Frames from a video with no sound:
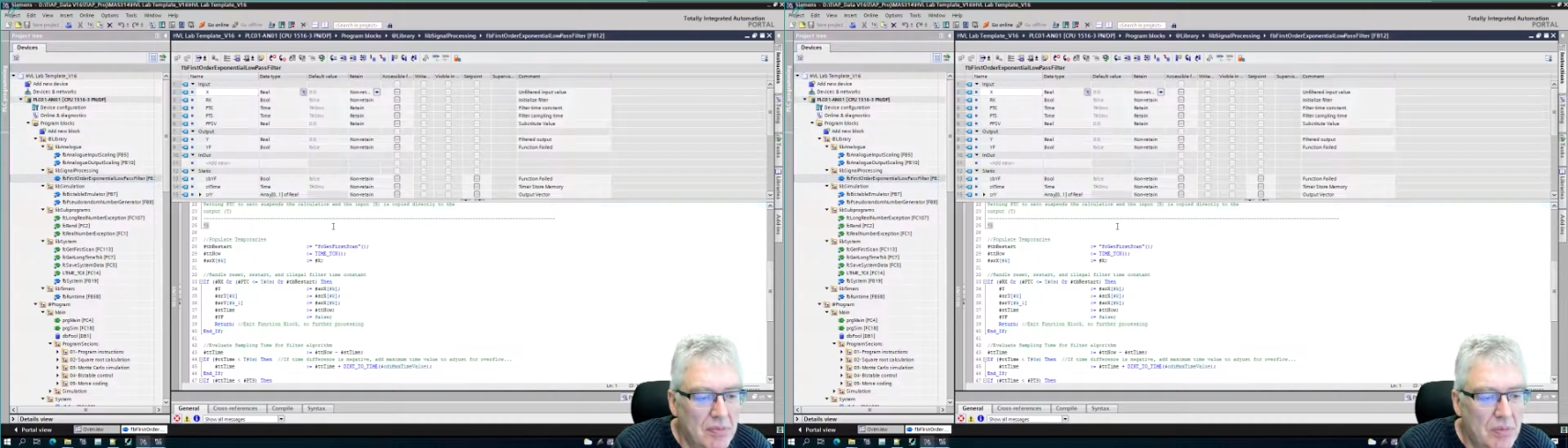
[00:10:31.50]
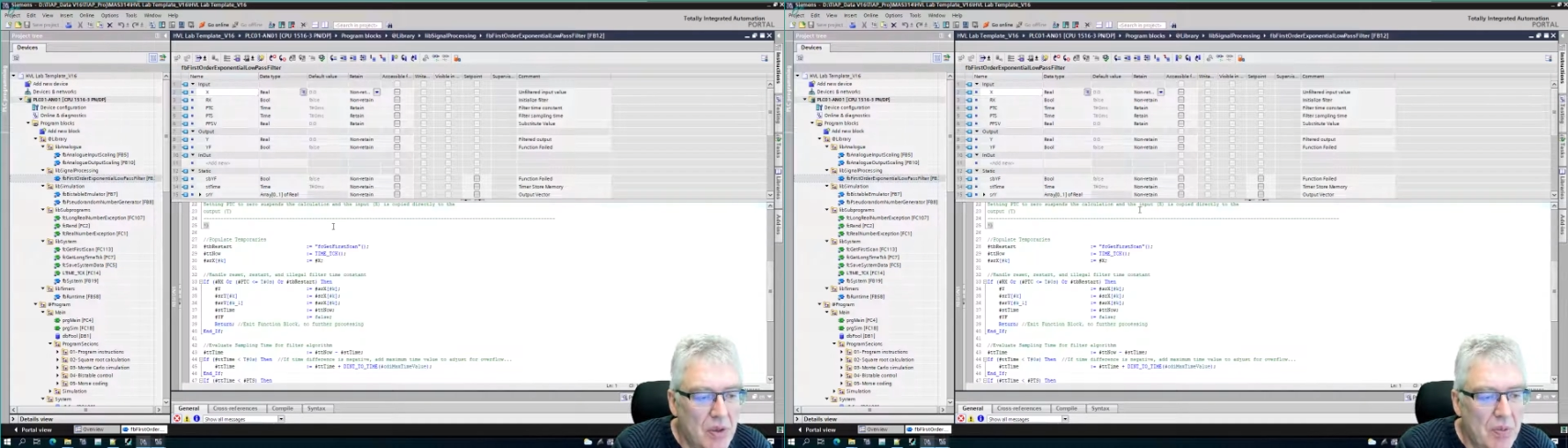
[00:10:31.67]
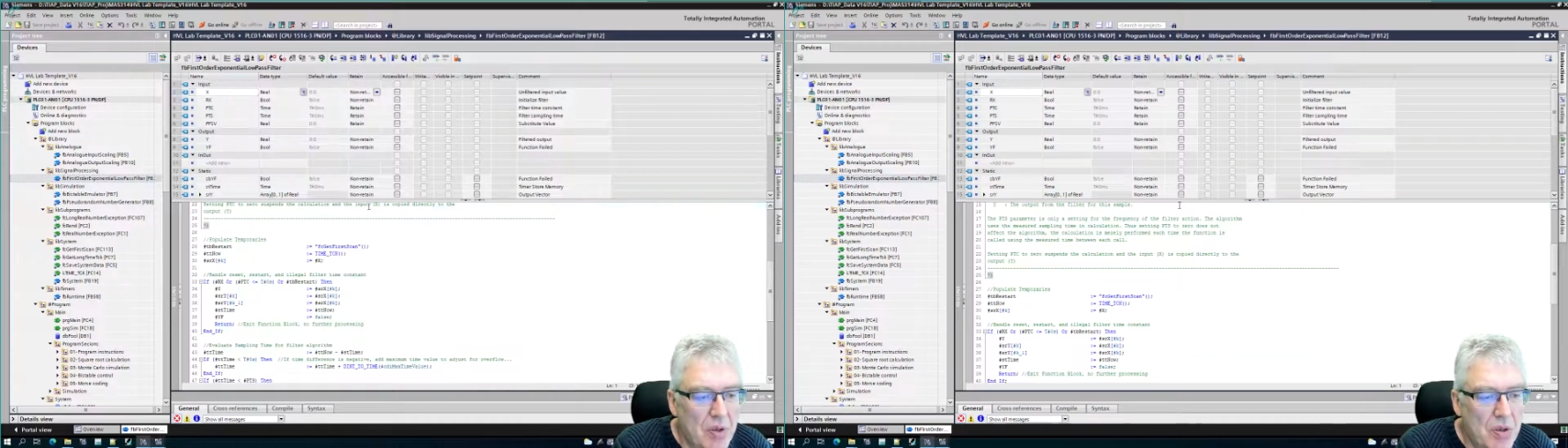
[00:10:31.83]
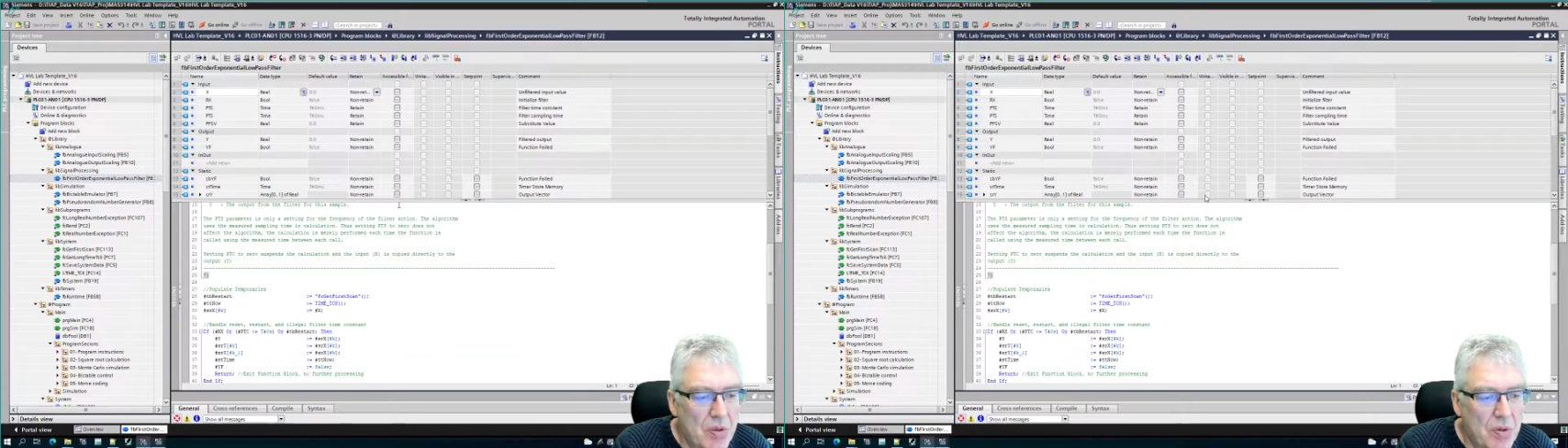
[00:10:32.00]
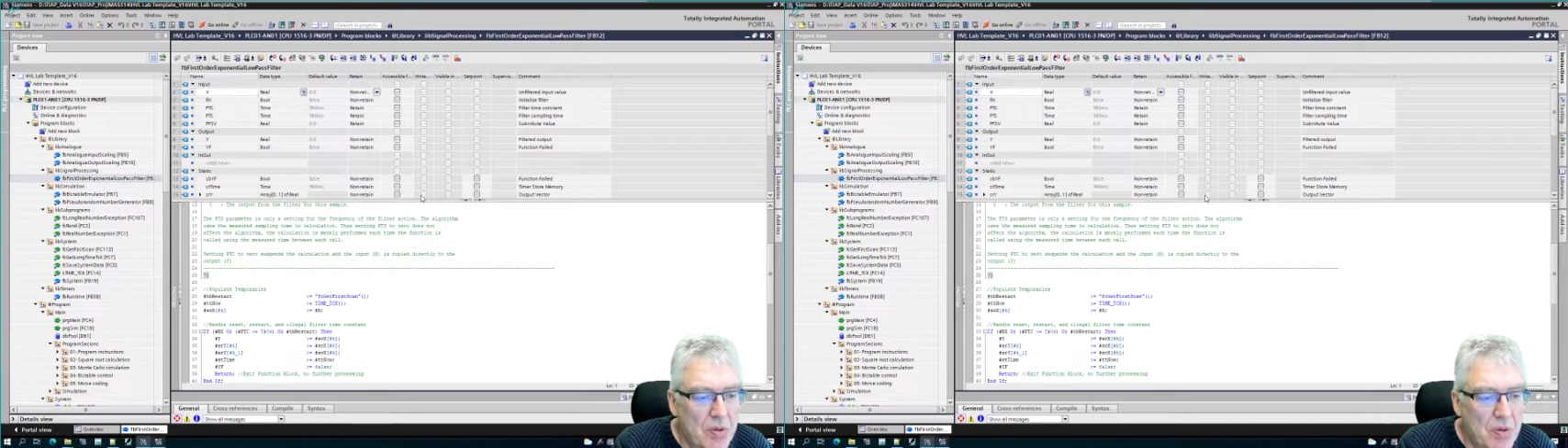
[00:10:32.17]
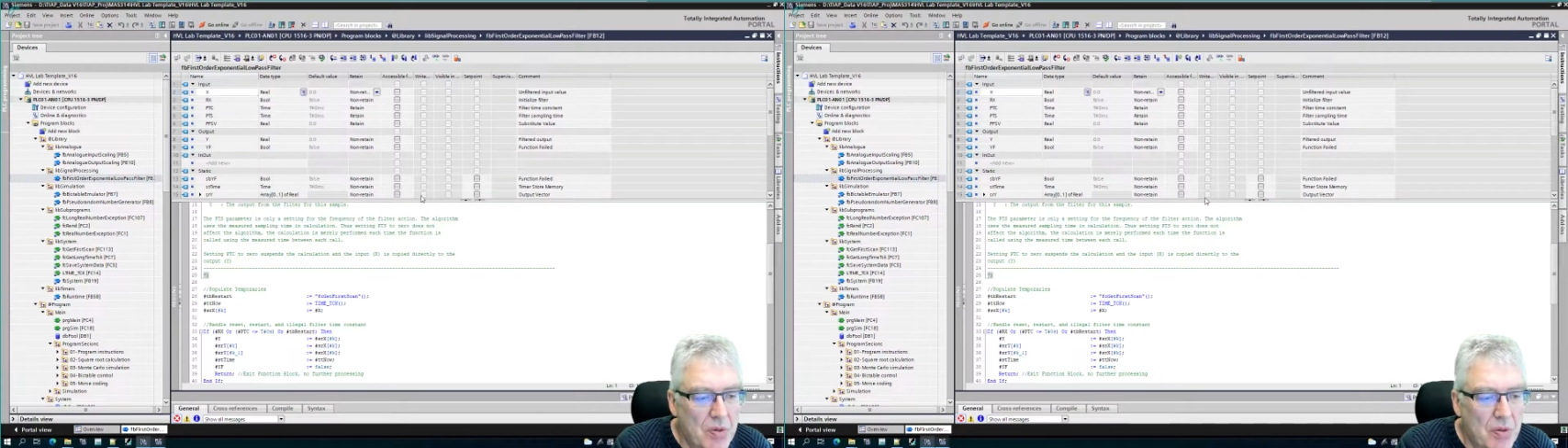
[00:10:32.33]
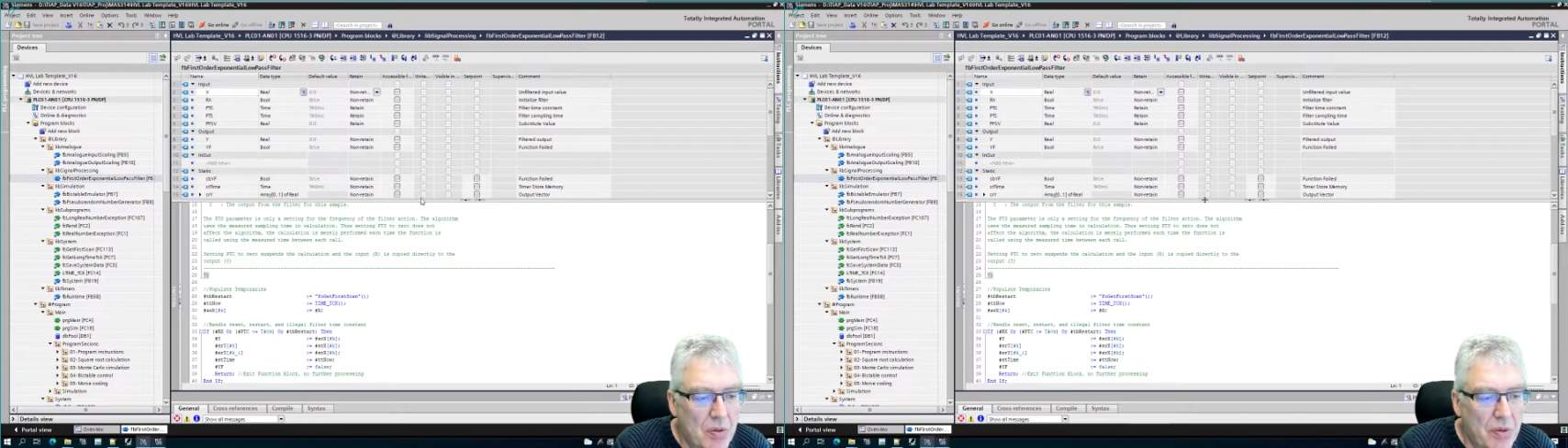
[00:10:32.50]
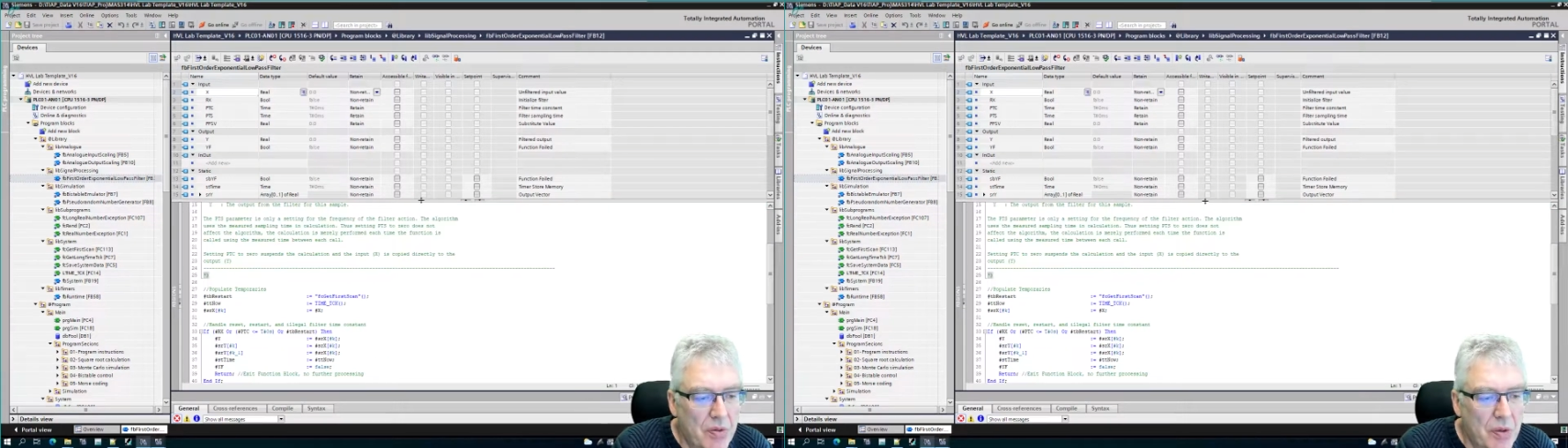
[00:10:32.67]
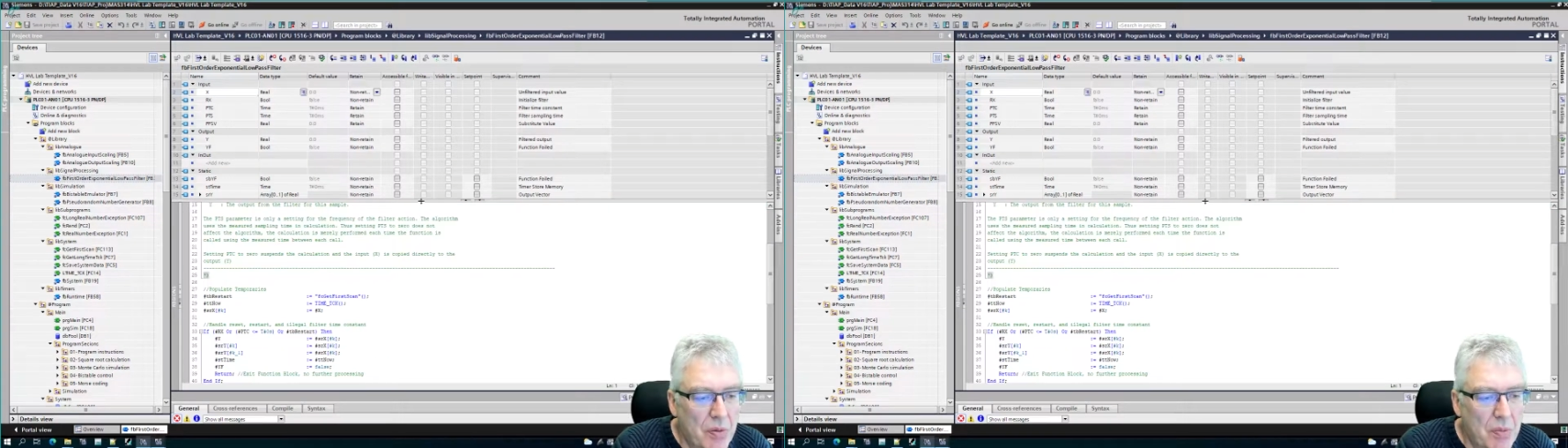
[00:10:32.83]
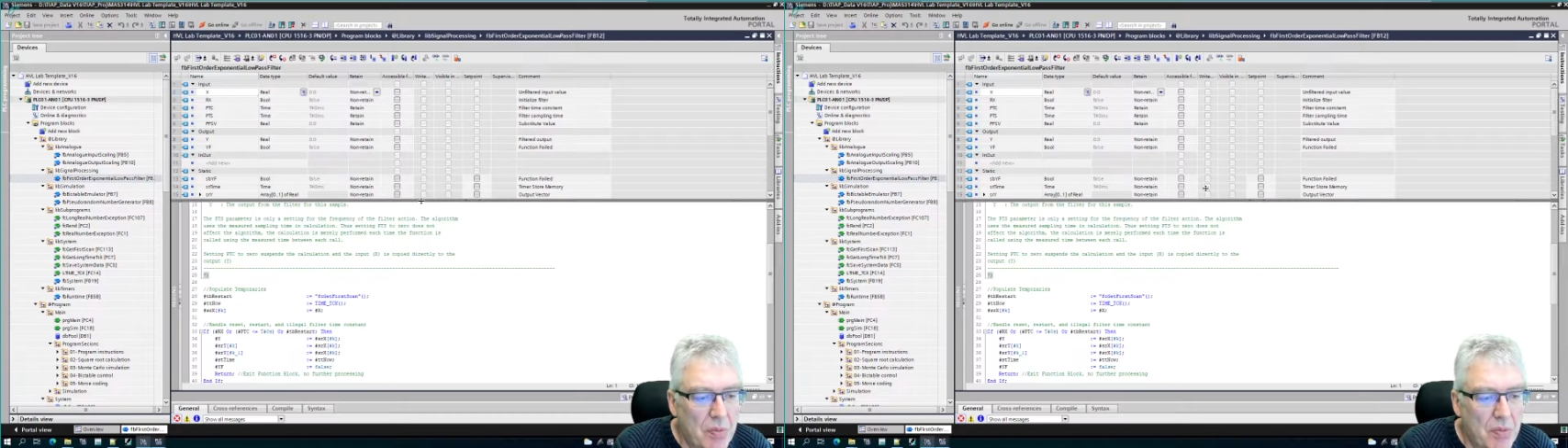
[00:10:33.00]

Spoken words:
I'm just going to scroll through